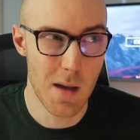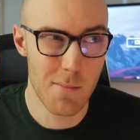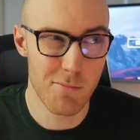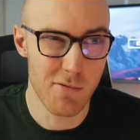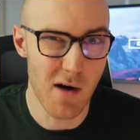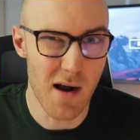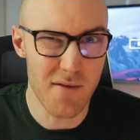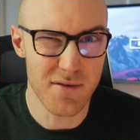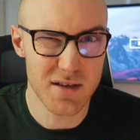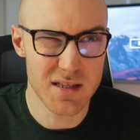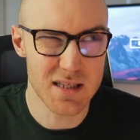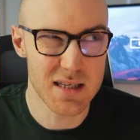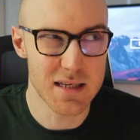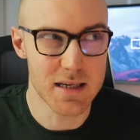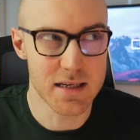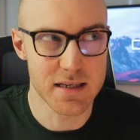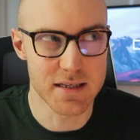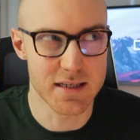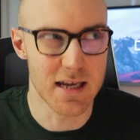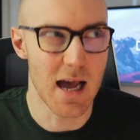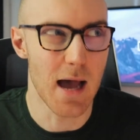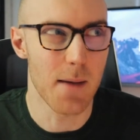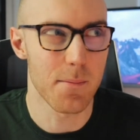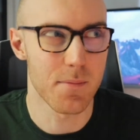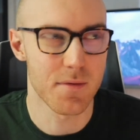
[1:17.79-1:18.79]
Brevity
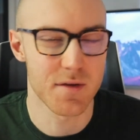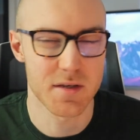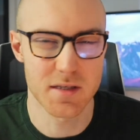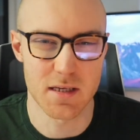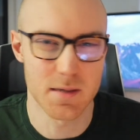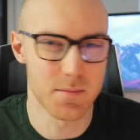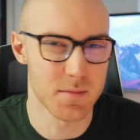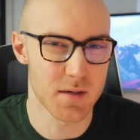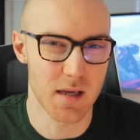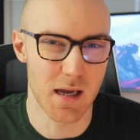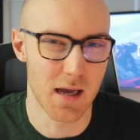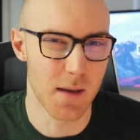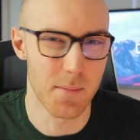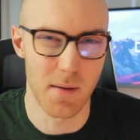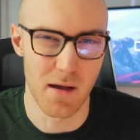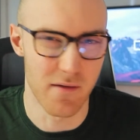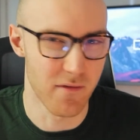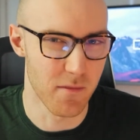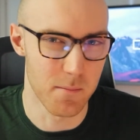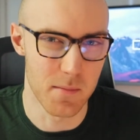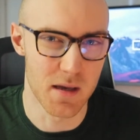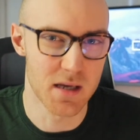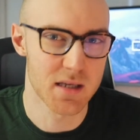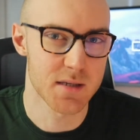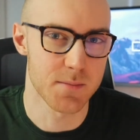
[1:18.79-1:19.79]
and depth seems like a bit
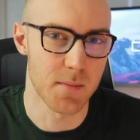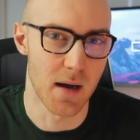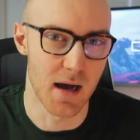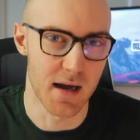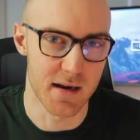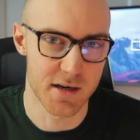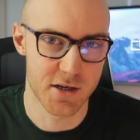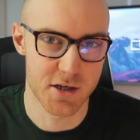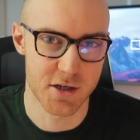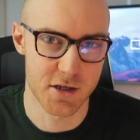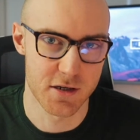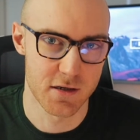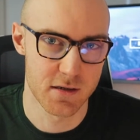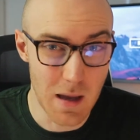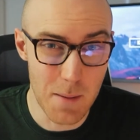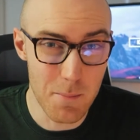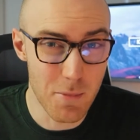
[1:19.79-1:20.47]
of a mismatch.